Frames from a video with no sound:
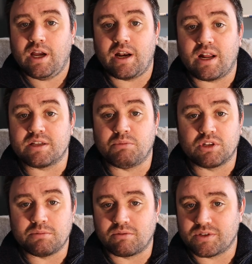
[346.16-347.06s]
and it has
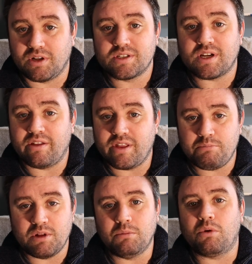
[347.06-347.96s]
multiple results on
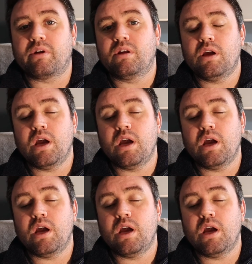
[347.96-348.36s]
that billboard.